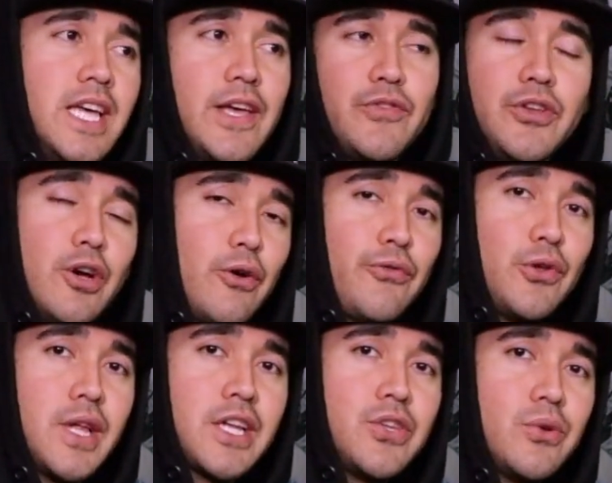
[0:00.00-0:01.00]
If you don't
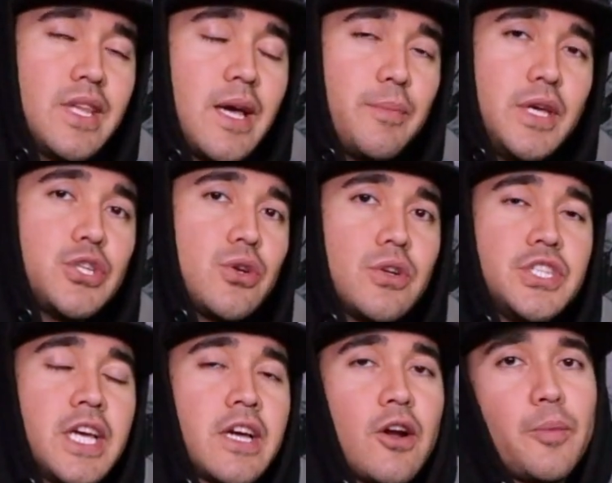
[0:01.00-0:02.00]
feel like doing that, be sure and
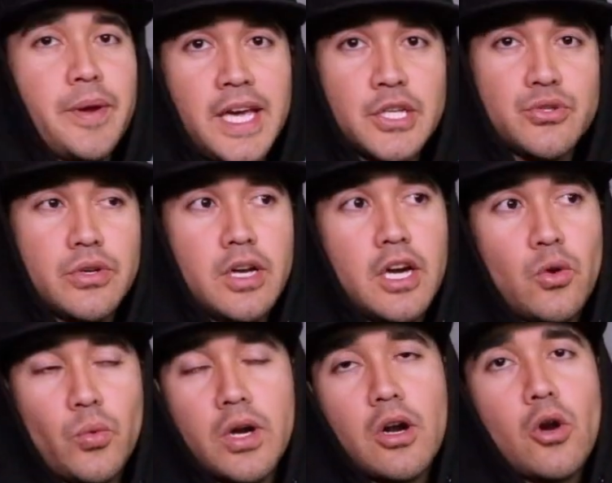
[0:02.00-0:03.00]
check out our
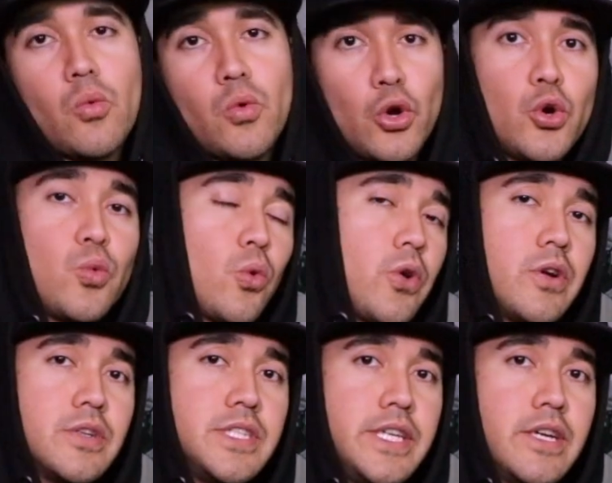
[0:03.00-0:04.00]
Patreon, where our Road
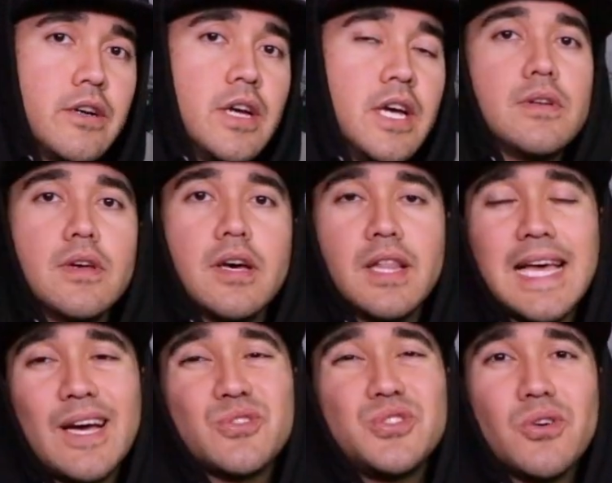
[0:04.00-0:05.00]
Warrior tier
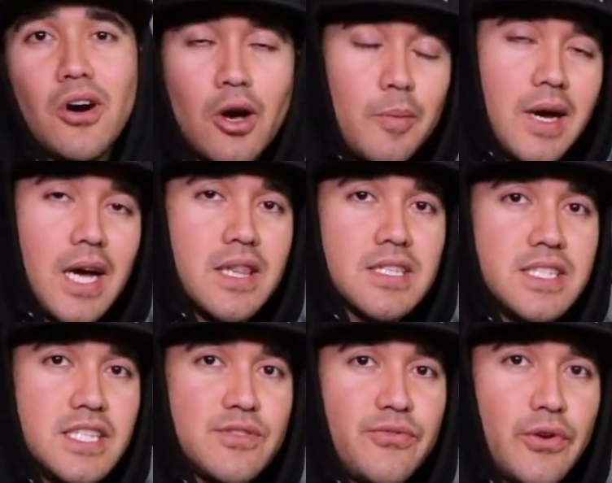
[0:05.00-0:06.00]
allows you all behind the
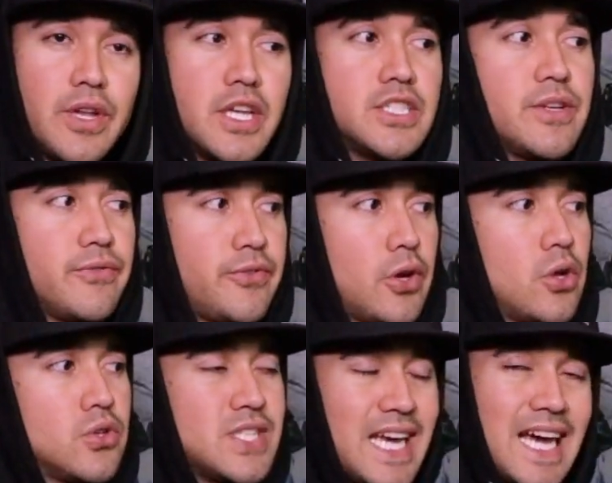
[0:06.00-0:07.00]
scenes footage and
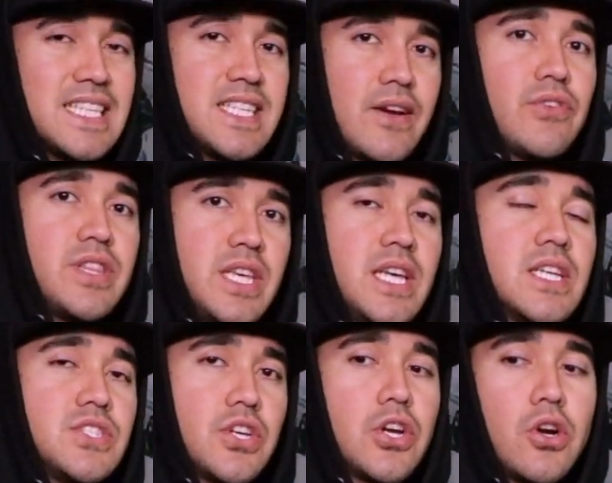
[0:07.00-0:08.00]
photos as everything
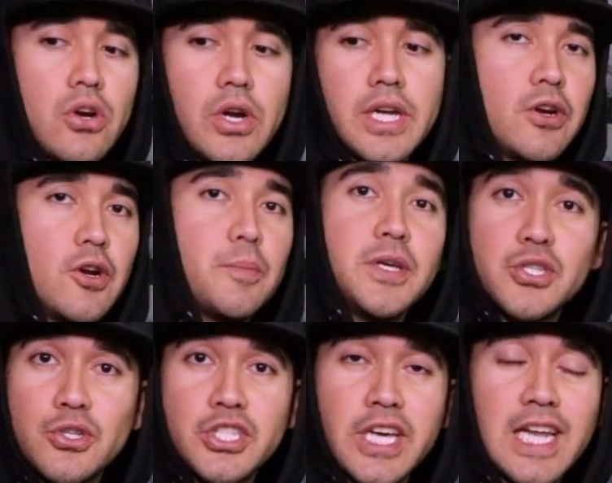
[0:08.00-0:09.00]
is occurring. Be
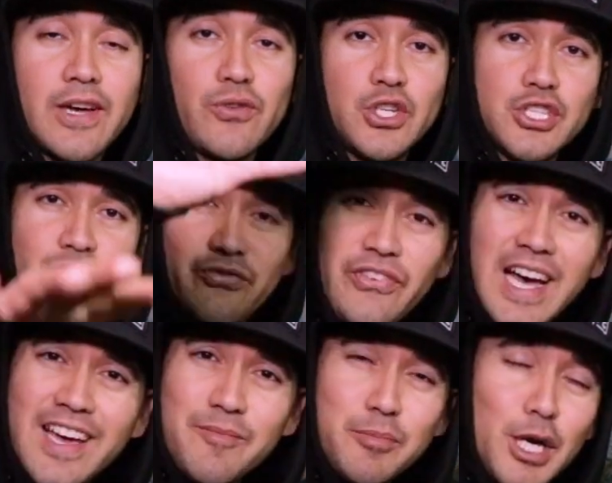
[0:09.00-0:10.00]
sure and check it out for just
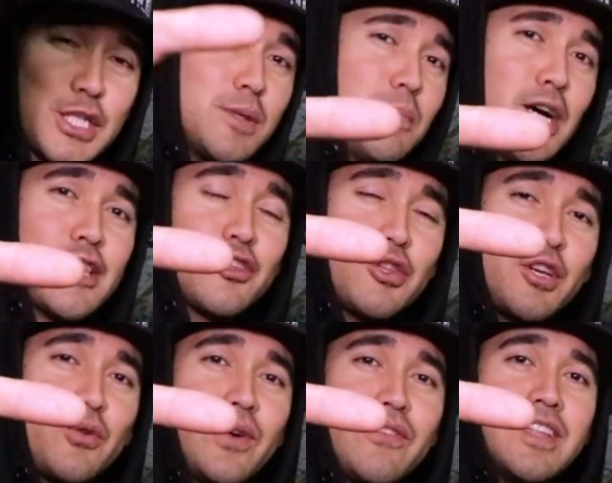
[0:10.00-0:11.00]
$5 a month, with the
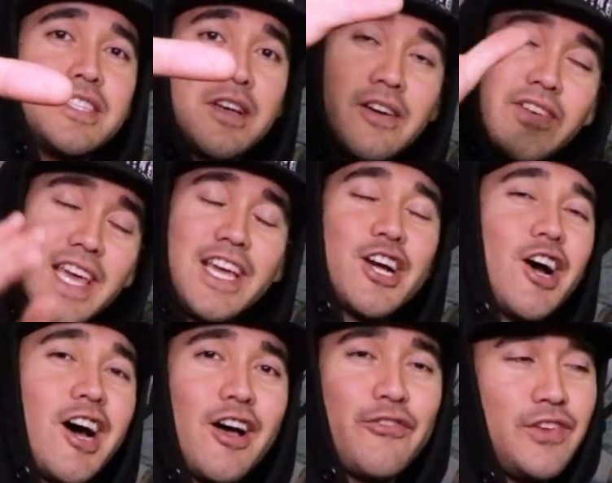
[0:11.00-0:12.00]
equivalent of a
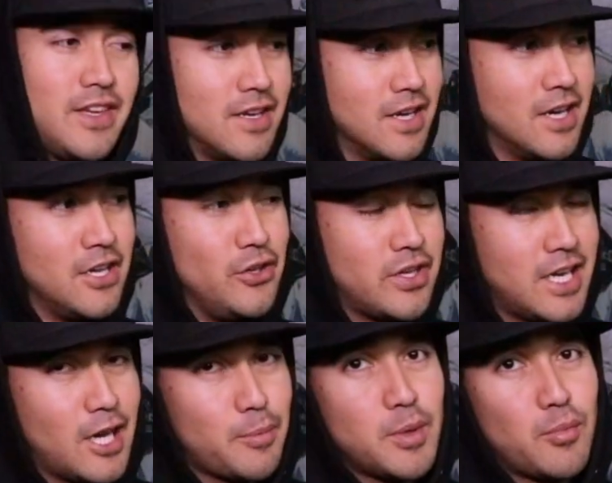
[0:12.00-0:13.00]
coffee. You can
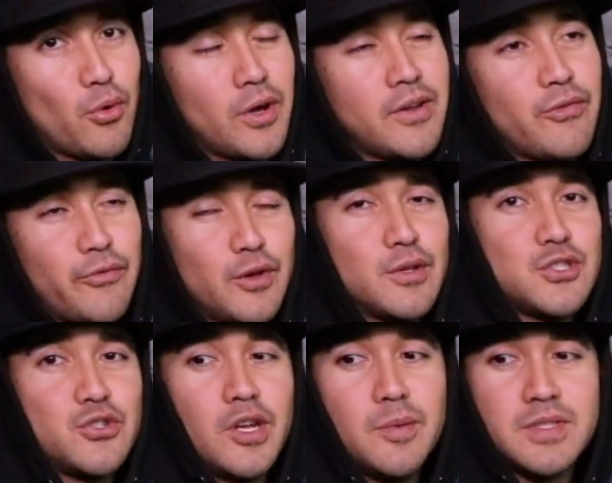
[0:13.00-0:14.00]
help your boy fulfill his
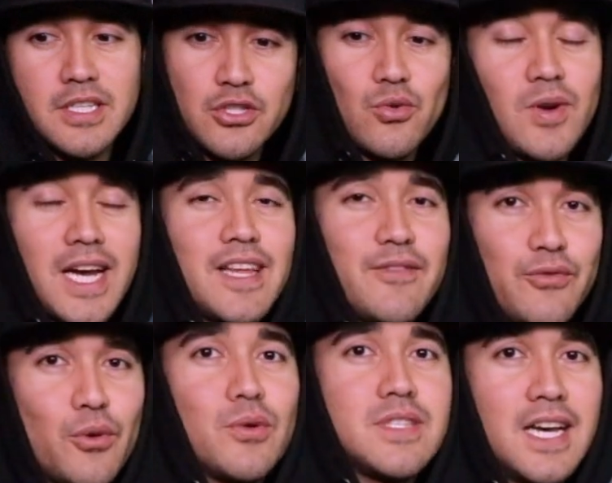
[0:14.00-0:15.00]
dreams into riding
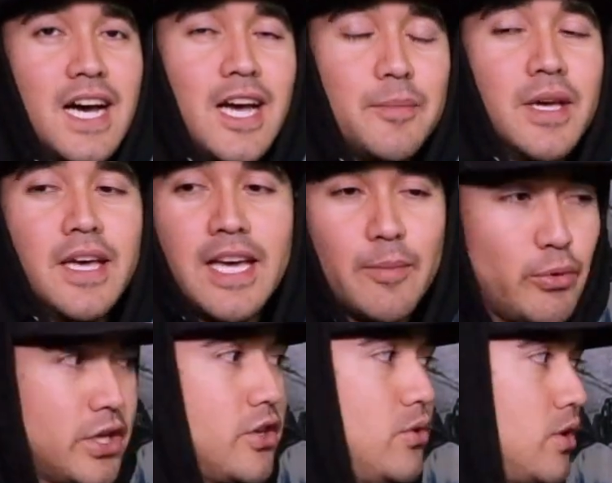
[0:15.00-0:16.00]
full time and
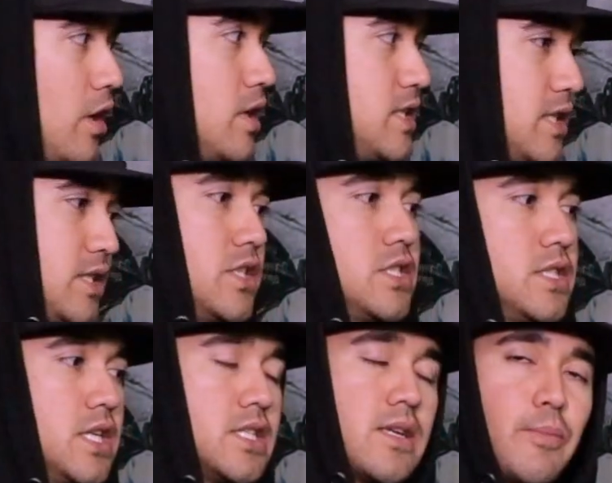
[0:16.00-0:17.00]
bringing you content such as
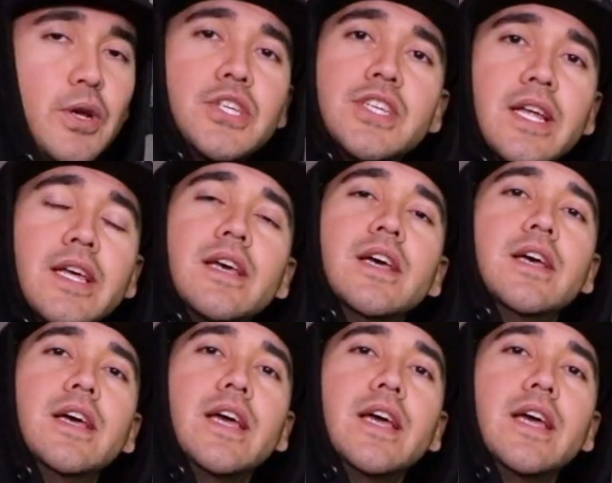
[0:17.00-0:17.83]
this. I appreciate it.